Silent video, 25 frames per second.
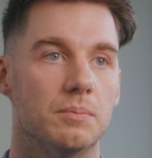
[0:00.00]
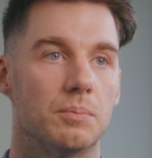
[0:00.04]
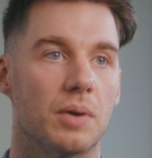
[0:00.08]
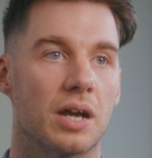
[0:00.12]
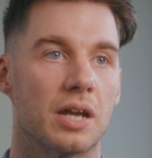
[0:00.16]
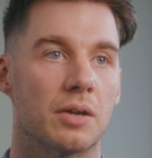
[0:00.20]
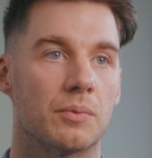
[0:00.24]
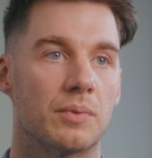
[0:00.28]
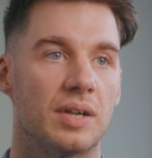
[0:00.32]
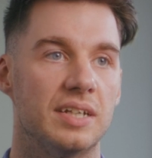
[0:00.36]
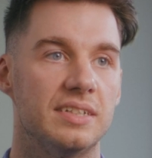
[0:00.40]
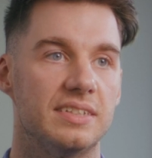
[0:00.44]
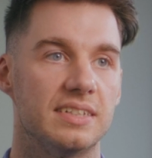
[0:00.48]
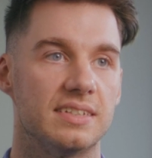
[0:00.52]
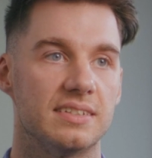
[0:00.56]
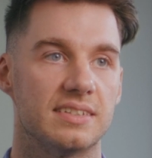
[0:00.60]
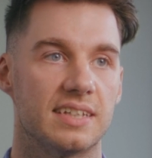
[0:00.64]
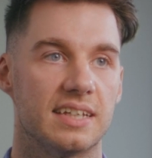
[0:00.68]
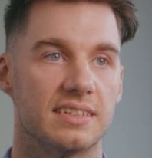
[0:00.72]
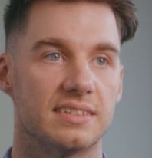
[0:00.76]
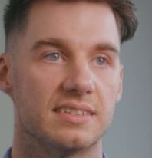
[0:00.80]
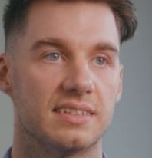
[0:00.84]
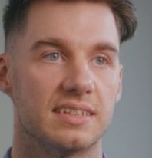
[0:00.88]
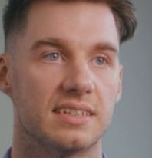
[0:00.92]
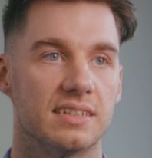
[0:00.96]
by arranging
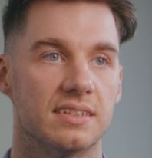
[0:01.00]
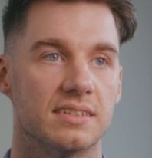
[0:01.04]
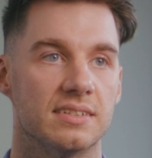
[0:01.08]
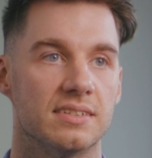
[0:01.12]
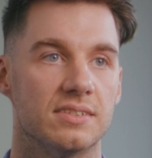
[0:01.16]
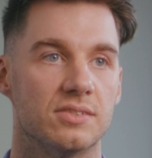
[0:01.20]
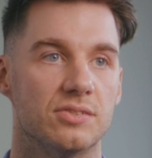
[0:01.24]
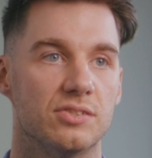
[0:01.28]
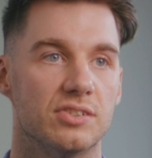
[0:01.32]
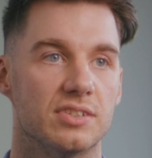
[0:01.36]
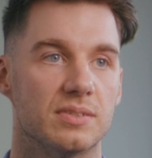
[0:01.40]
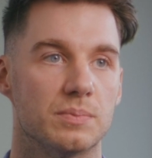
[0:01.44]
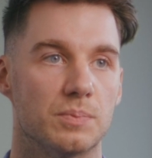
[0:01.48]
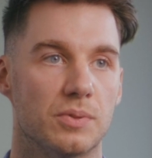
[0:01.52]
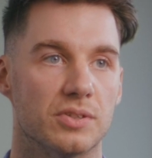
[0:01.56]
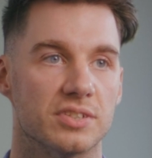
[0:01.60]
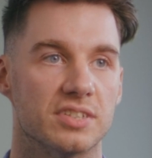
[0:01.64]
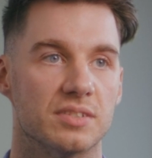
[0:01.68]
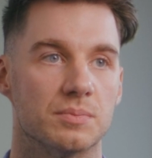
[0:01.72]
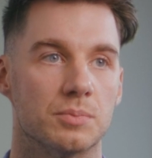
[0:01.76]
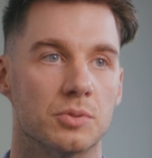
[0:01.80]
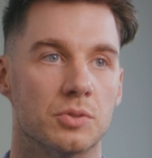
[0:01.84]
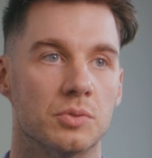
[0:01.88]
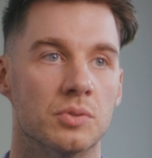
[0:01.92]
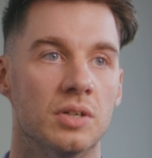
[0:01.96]
testing as soon as
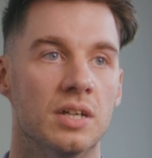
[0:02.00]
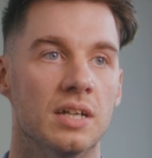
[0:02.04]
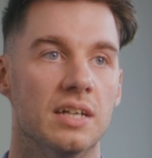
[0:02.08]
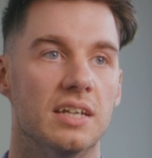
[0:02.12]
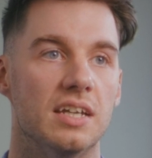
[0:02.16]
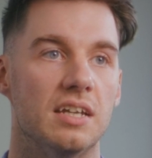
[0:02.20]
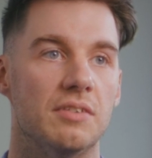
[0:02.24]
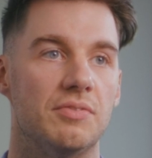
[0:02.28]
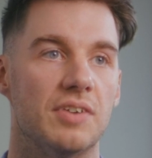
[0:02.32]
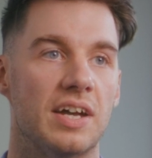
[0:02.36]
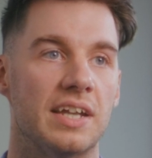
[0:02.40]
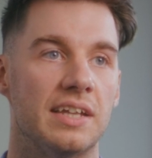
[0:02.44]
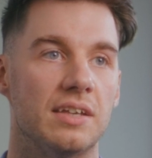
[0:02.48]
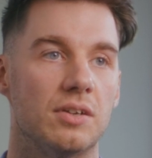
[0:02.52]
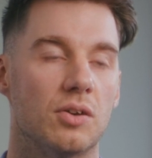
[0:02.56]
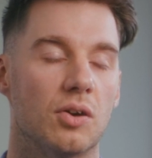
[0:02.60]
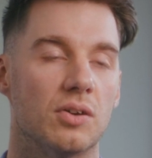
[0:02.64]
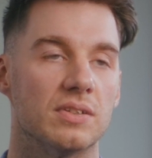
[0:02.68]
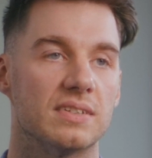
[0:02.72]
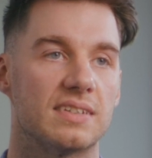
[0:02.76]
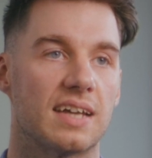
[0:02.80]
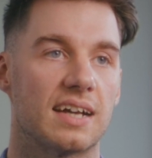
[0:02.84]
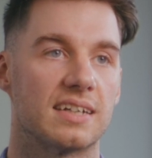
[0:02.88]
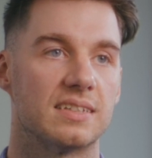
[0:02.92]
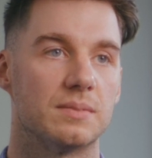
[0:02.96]
possible if any
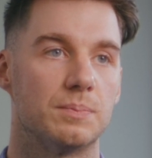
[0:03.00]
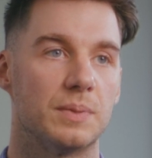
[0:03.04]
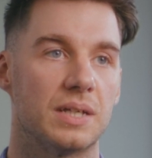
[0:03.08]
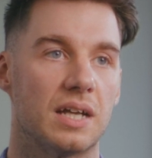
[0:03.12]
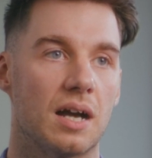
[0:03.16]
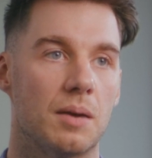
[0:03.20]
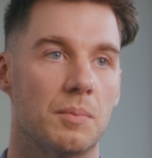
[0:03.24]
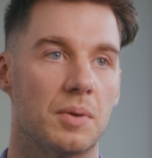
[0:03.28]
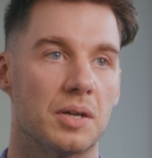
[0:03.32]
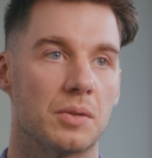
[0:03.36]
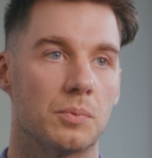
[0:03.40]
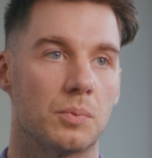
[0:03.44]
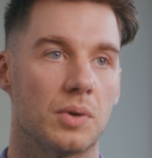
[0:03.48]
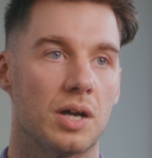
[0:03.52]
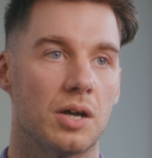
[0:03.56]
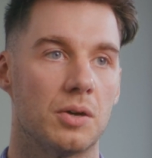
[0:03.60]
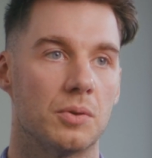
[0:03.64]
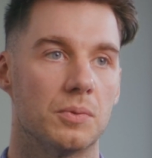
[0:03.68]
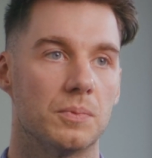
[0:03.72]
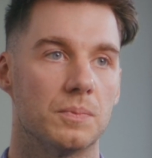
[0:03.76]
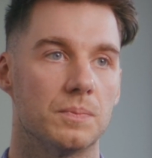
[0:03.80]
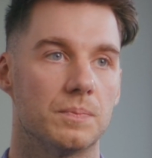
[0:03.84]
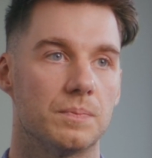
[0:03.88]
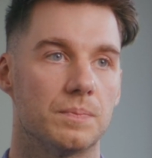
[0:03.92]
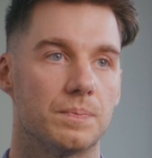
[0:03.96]
contacts become unwell.